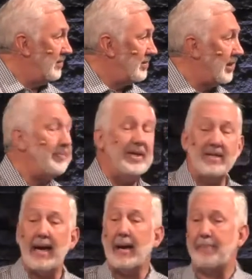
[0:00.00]
Something's
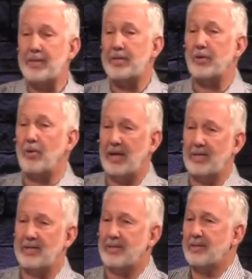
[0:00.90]
happened to
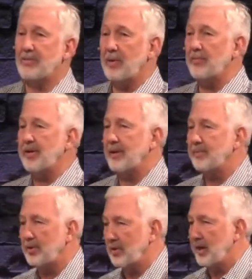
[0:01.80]
us when we come
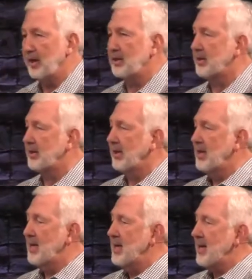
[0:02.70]
to Christ,
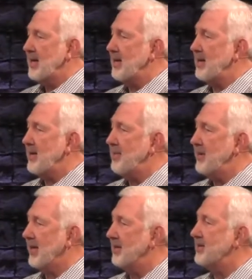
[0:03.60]
and He
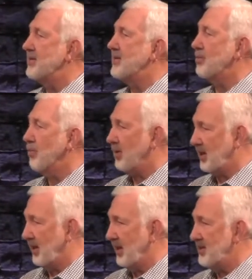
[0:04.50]
begins to work
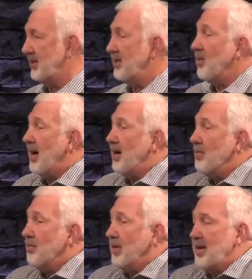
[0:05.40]
in us. And though
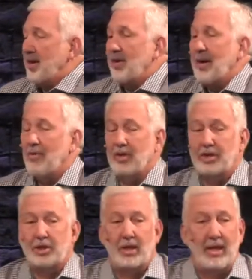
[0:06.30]
outward, our outward
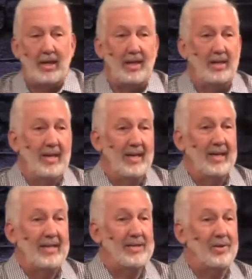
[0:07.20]
shell
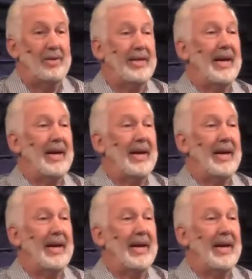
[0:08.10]
has only